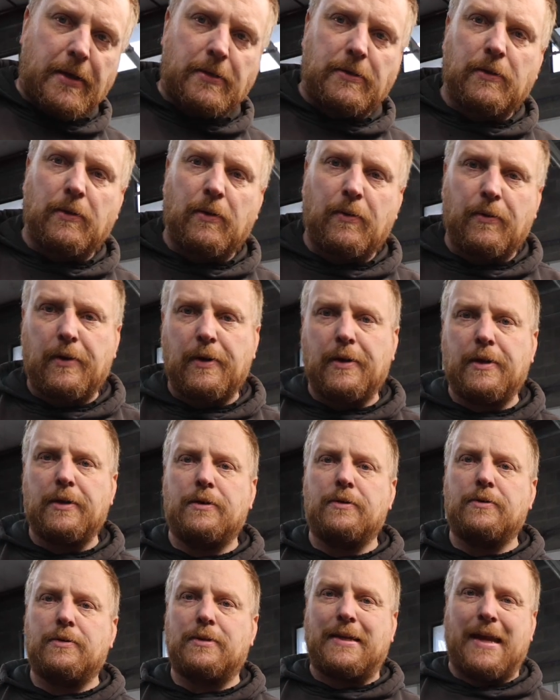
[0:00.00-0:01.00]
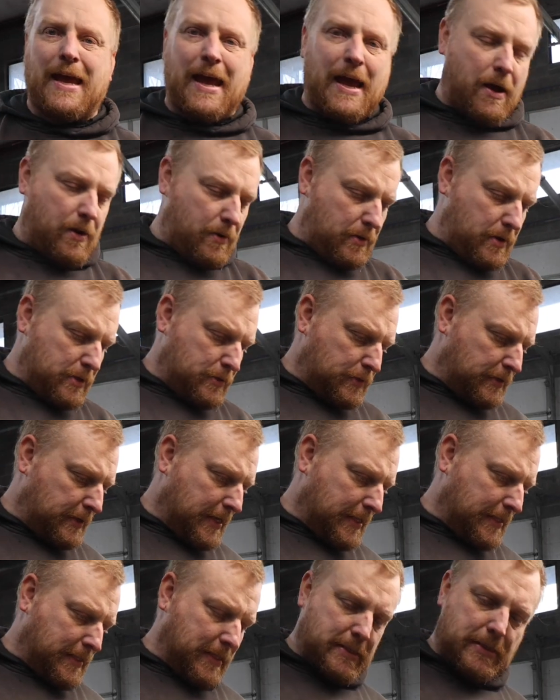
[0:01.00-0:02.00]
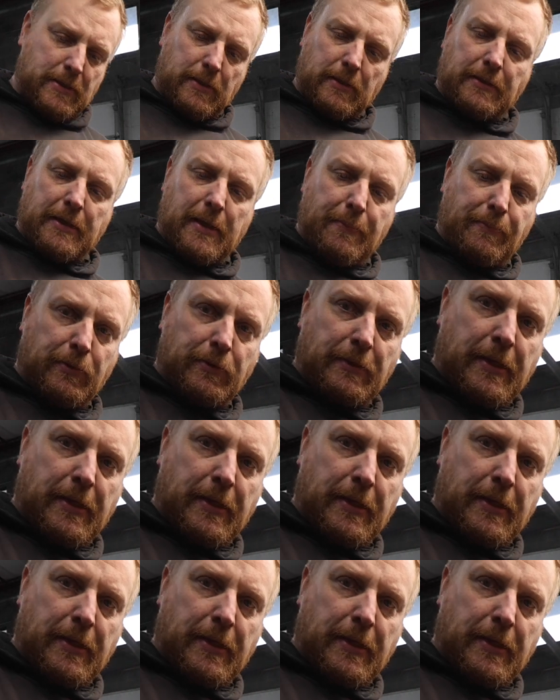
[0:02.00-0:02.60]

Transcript: so what we're going to use now is we got these little dimple